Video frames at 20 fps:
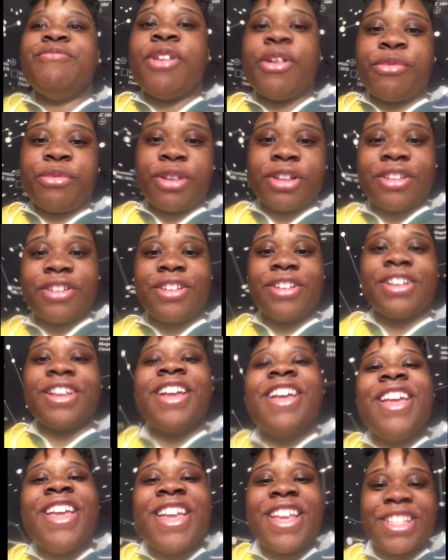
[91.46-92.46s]
my brother
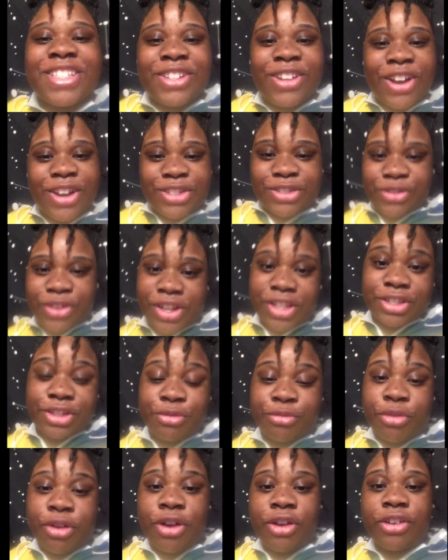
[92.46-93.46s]
is graduating
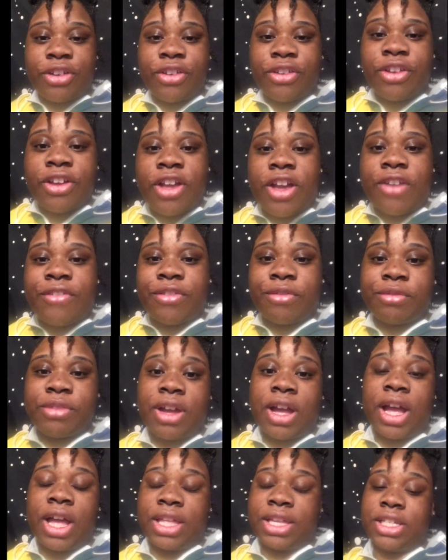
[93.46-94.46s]
tomorrow from
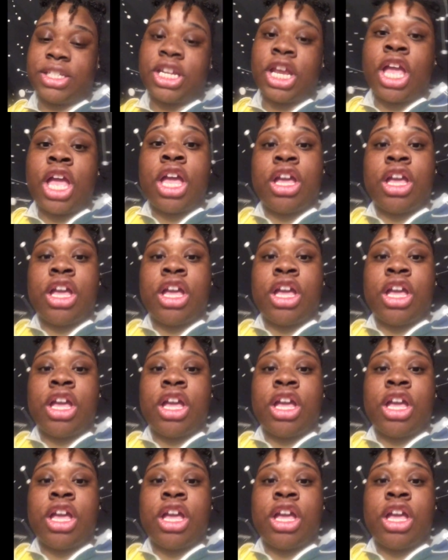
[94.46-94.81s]
college,